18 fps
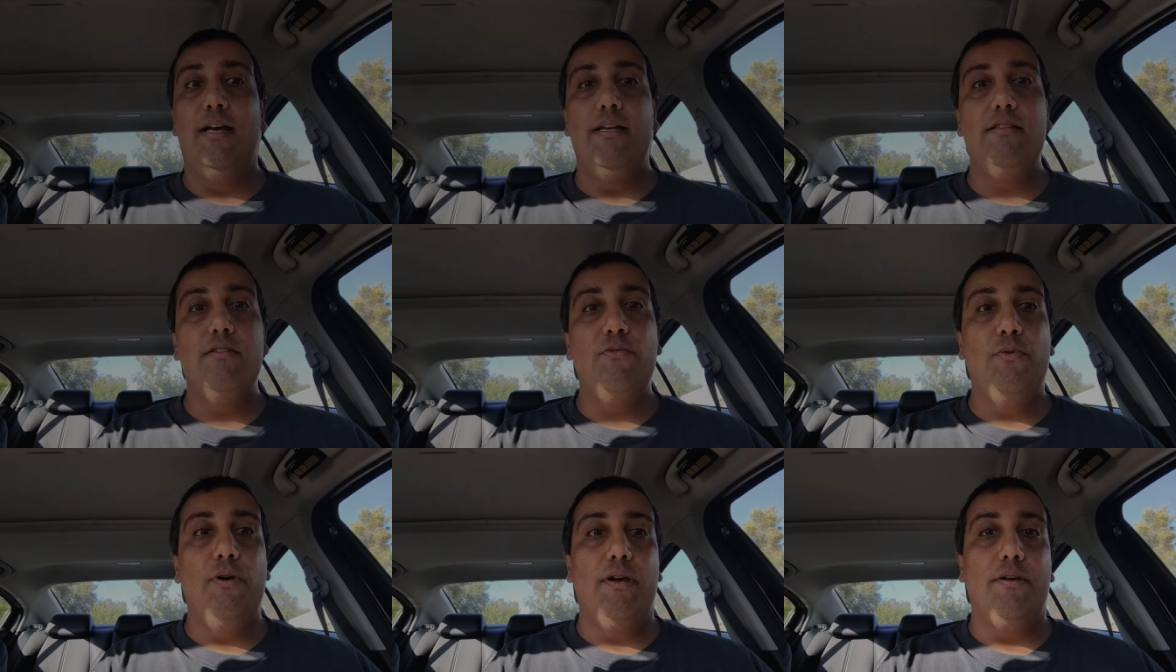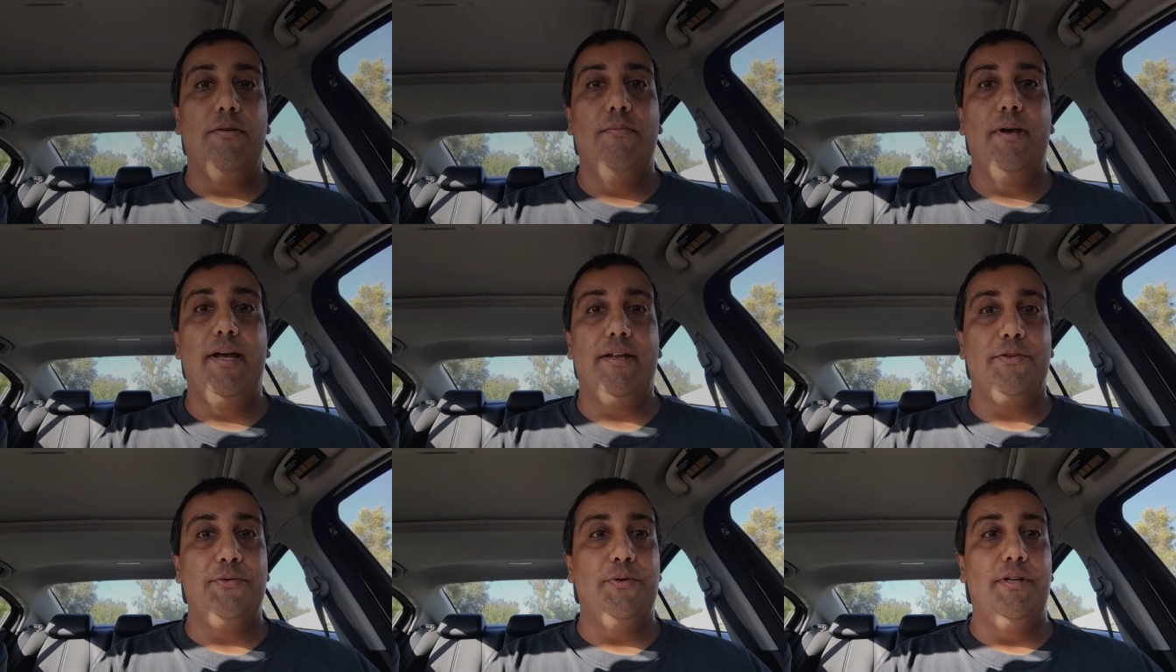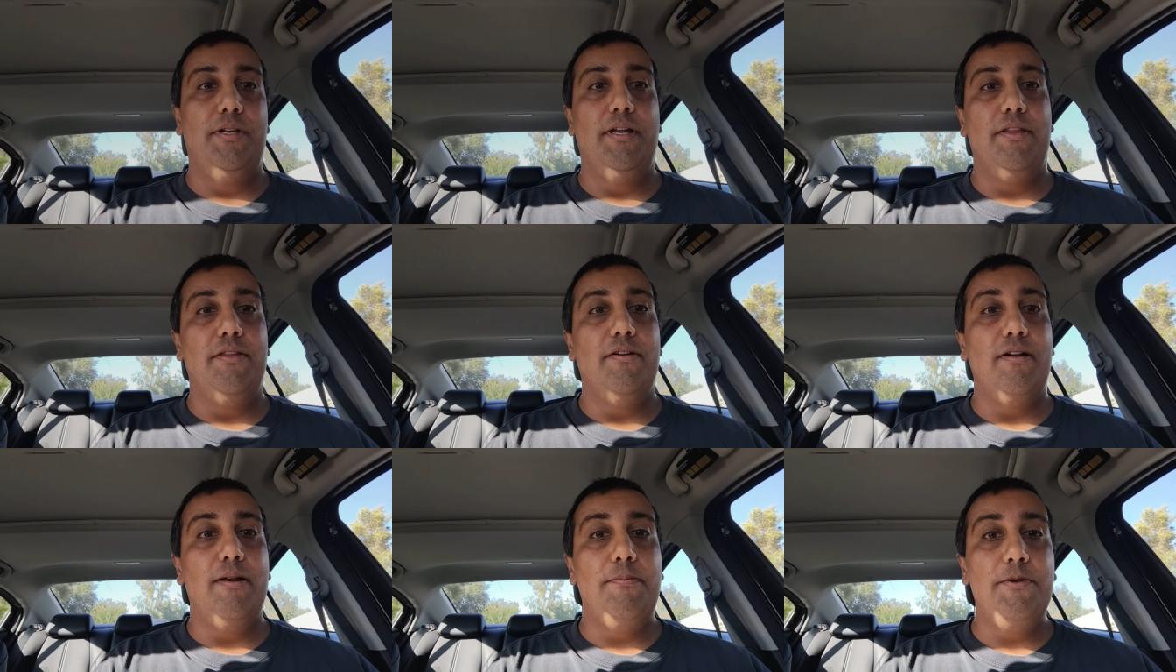guys, and welcome back to
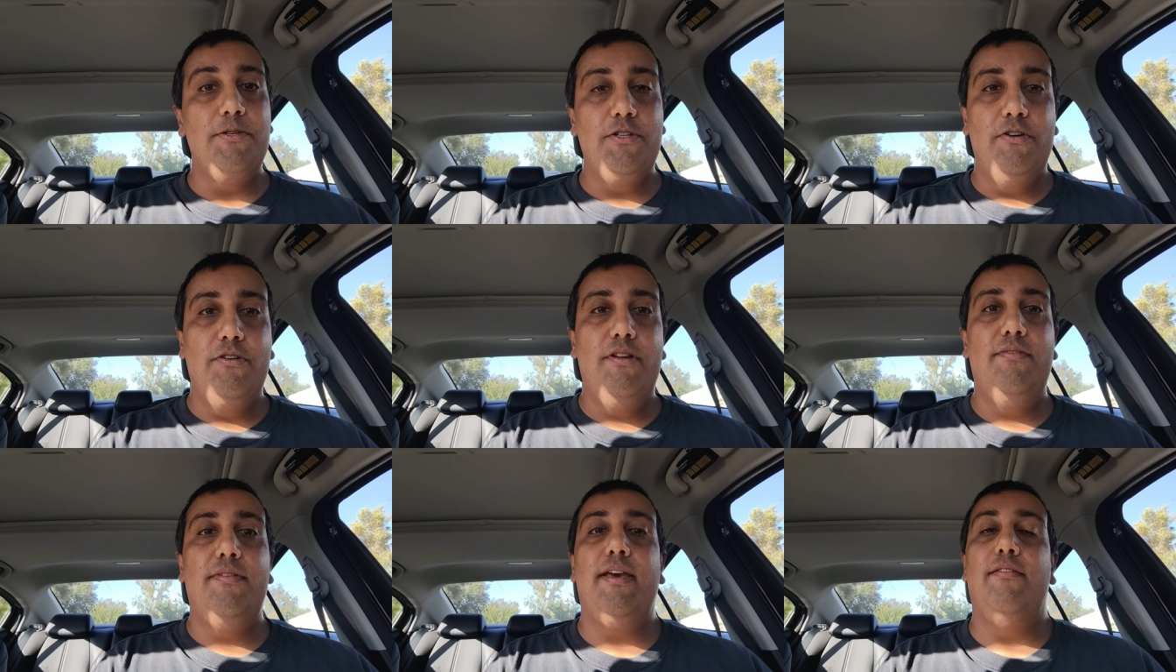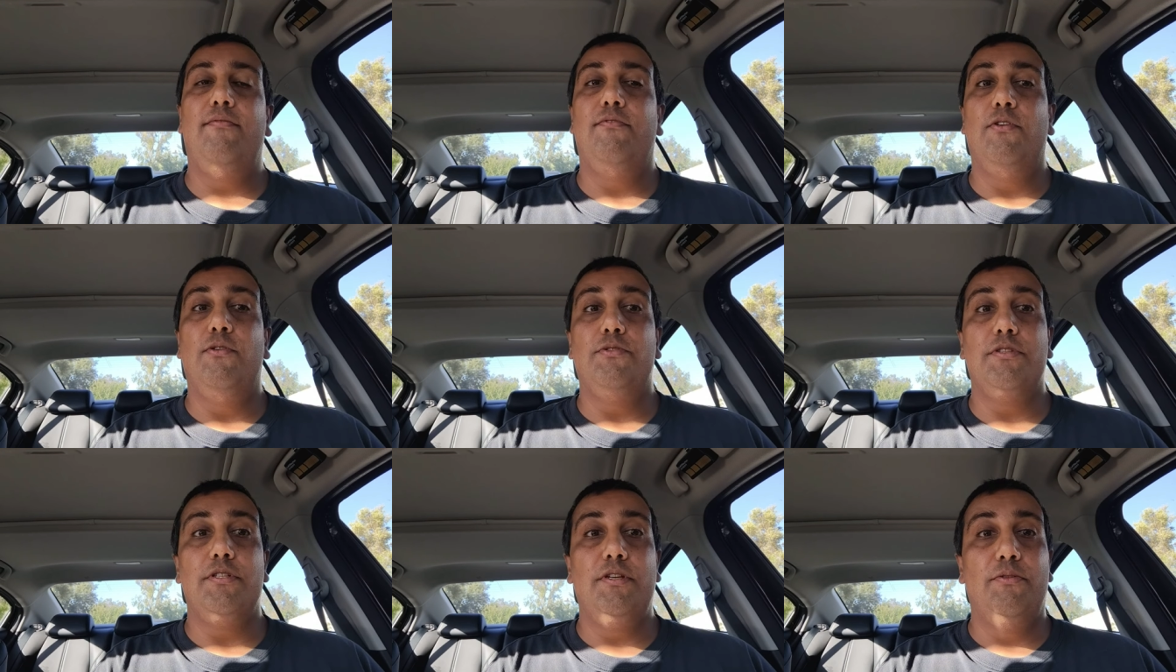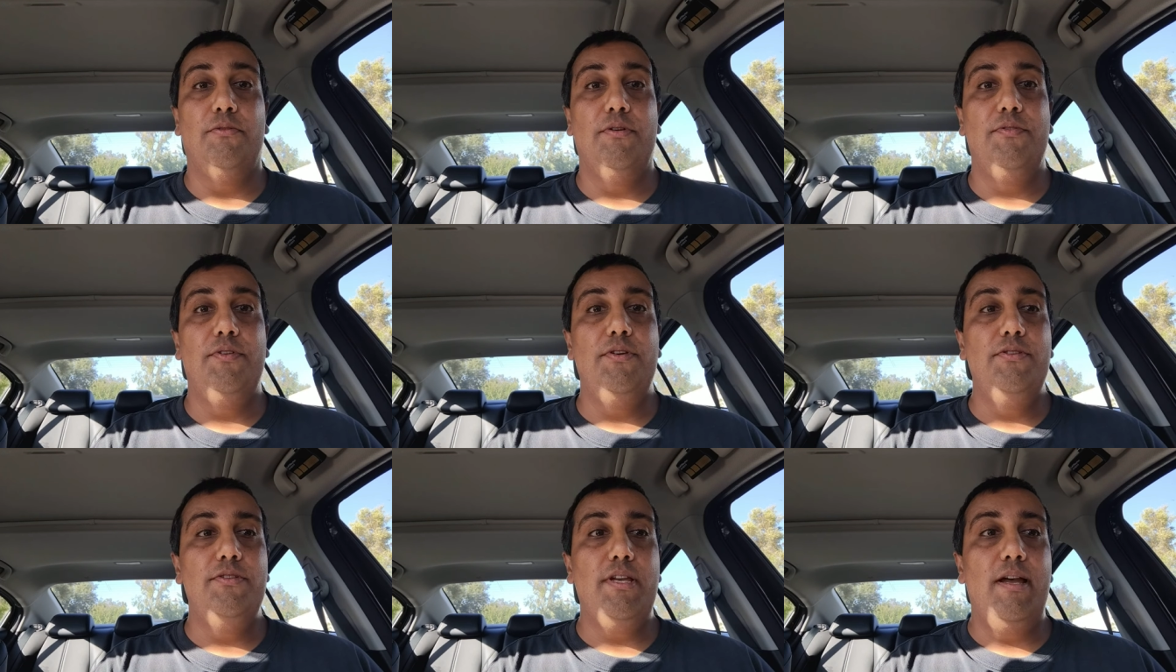another episode of Headphones Neil
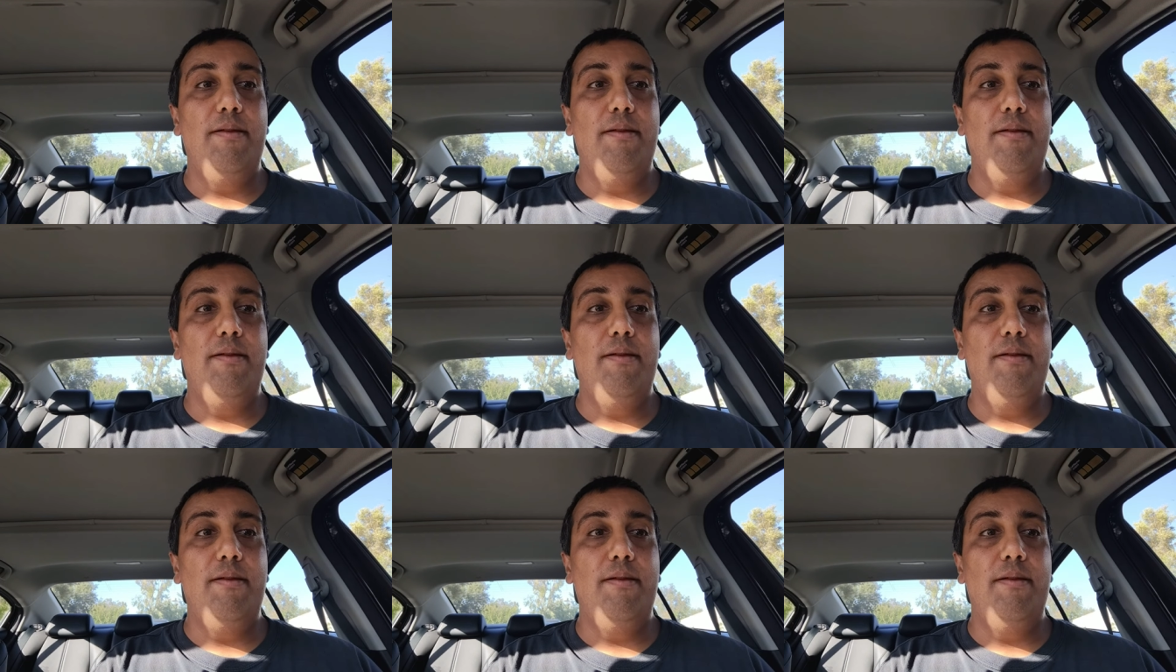Reviews.